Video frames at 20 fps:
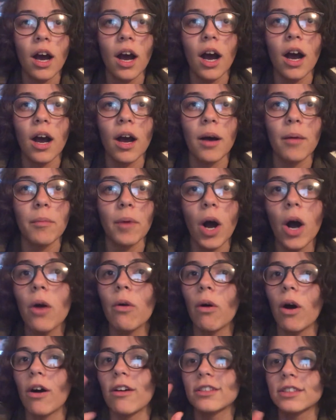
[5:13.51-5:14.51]
Um,
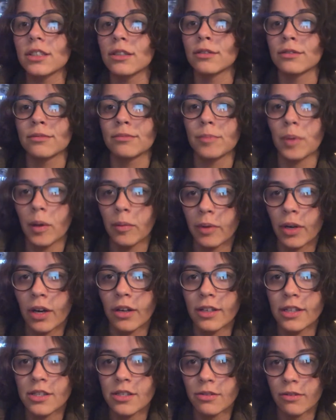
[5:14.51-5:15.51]
oh, also, Paul
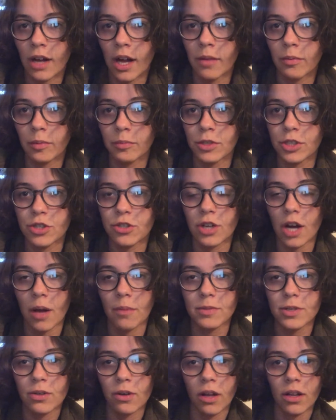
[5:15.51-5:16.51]
McCartney's new album just
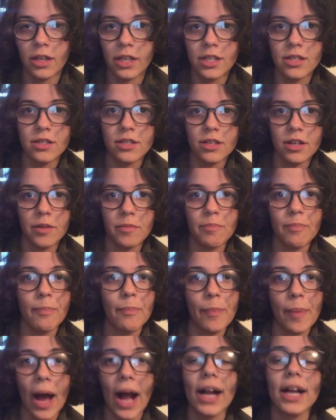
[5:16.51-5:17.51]
dropped, so I'll insert
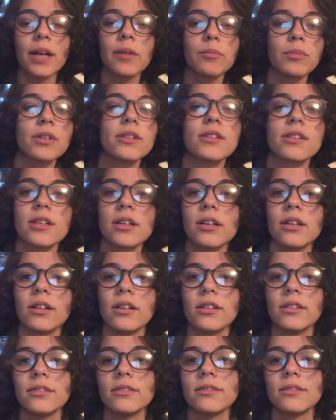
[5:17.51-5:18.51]
Back in
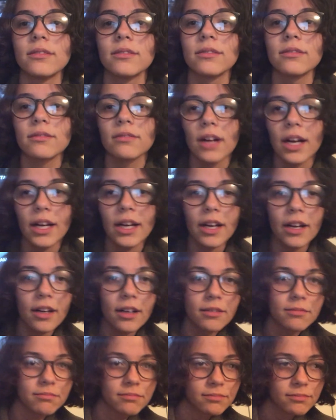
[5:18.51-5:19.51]
Brazil right
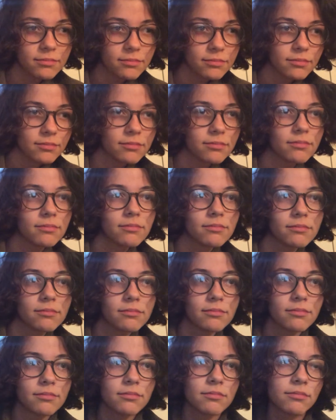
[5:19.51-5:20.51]
here.
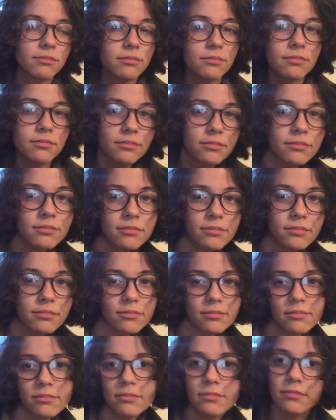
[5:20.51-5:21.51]
Back in Brazil,
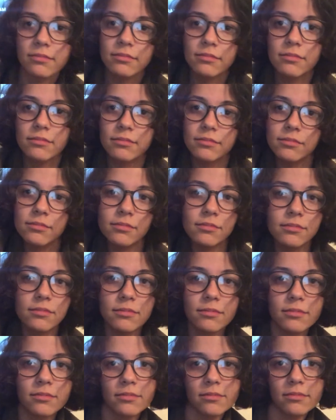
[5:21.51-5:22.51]

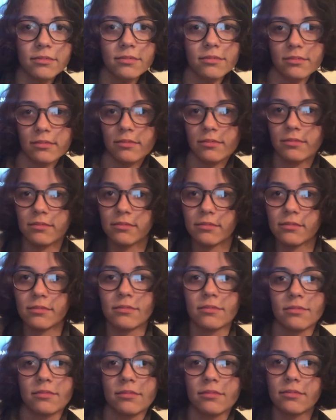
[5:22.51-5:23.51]
she
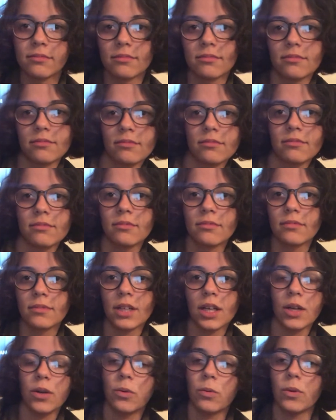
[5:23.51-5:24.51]
meets a man.
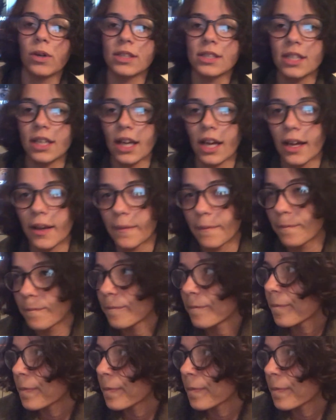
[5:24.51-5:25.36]
Once again,